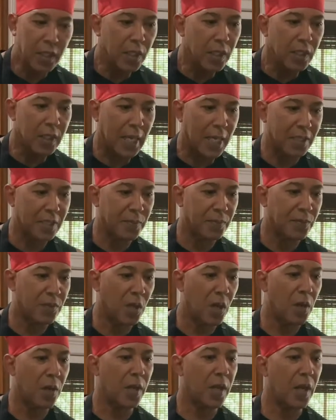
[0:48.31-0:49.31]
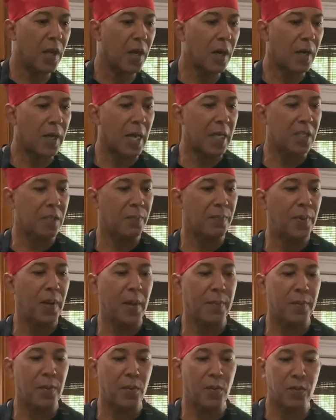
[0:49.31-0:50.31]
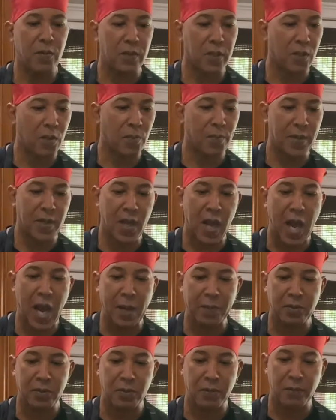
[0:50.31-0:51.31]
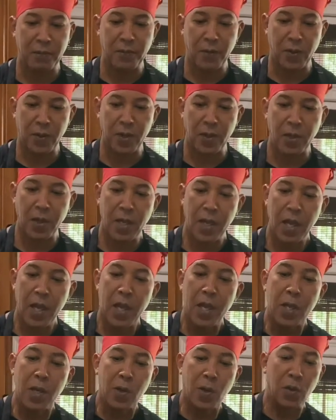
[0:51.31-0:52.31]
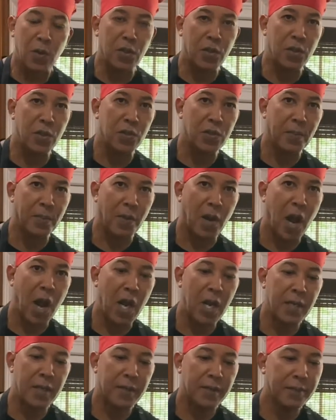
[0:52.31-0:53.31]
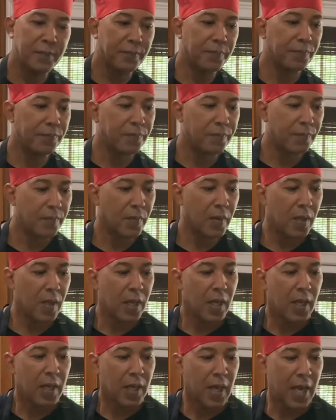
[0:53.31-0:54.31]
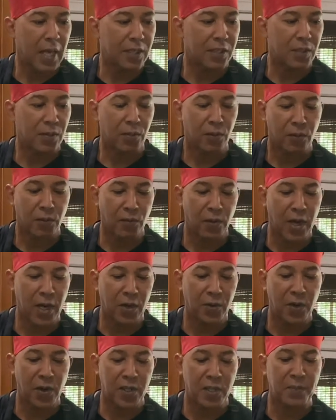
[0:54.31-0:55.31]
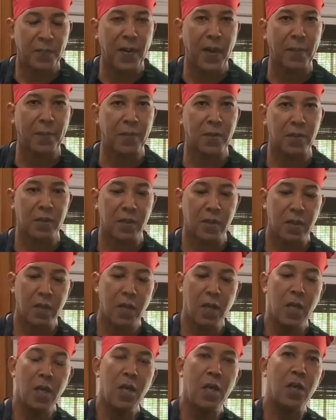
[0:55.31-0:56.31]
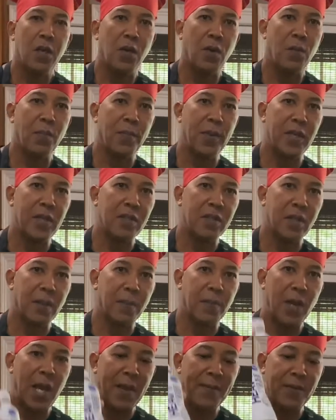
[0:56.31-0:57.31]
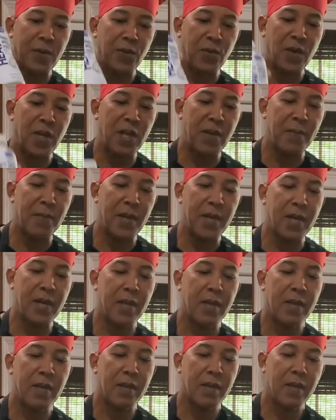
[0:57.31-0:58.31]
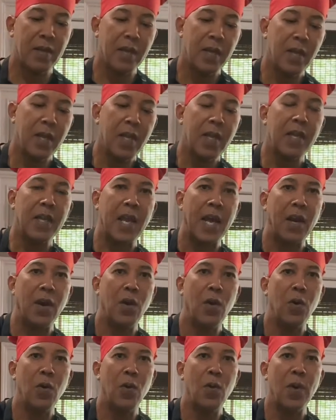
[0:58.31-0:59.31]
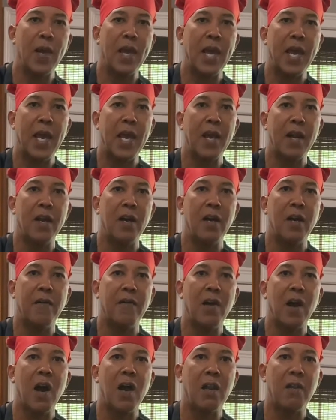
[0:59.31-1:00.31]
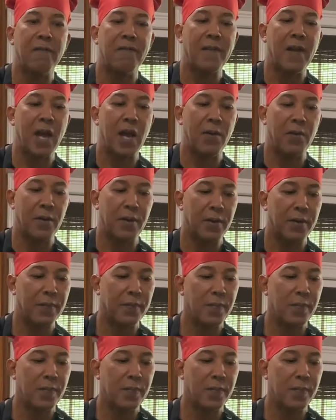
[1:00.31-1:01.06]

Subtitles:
Got some salt here, got some pepper, which is gonna be optional for you. Gonna do some garlic, got some red crushed peppers. Gonna be some heavy cream in it. Got a whole head of cauliflower.